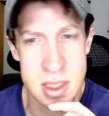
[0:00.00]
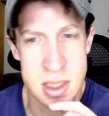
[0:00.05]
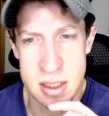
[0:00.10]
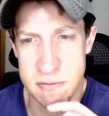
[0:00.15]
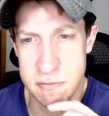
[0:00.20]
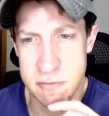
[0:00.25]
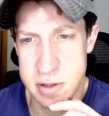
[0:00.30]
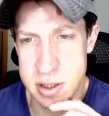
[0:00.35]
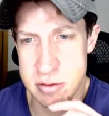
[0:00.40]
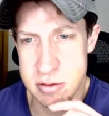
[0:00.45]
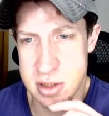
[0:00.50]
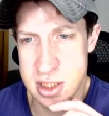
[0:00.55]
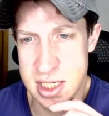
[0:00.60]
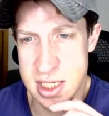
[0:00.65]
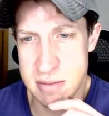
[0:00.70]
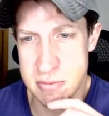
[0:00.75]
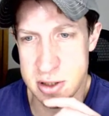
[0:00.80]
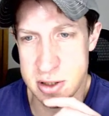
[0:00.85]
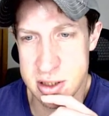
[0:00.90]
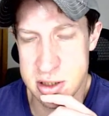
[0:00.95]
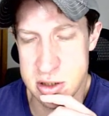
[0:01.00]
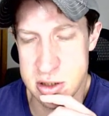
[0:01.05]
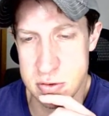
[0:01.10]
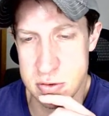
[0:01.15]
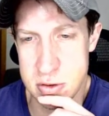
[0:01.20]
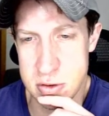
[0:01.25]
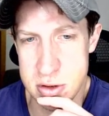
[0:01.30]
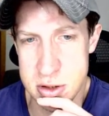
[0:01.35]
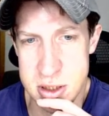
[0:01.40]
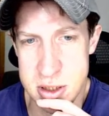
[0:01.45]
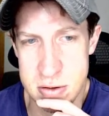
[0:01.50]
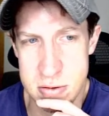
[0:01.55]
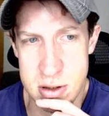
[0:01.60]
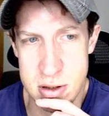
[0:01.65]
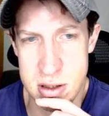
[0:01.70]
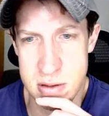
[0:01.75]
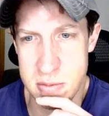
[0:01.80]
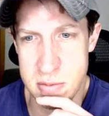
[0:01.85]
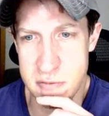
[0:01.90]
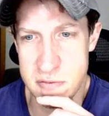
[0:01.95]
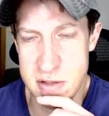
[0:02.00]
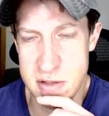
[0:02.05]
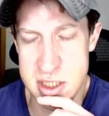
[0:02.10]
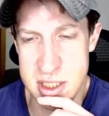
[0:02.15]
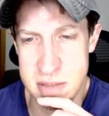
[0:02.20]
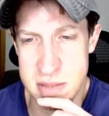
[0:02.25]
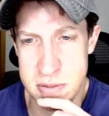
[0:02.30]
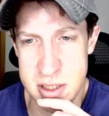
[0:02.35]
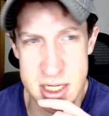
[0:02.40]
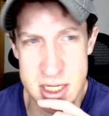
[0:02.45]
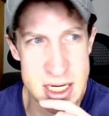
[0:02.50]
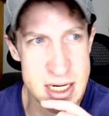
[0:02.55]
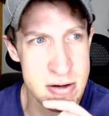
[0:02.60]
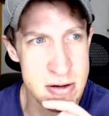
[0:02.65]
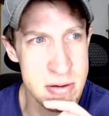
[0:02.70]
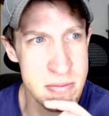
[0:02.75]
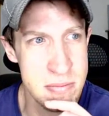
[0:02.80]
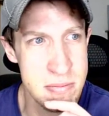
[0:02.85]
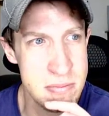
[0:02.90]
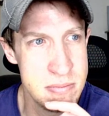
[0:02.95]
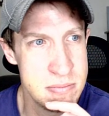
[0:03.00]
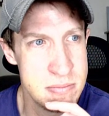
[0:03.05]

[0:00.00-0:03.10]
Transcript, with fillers: if we use sandbox tools in order to move this up and down,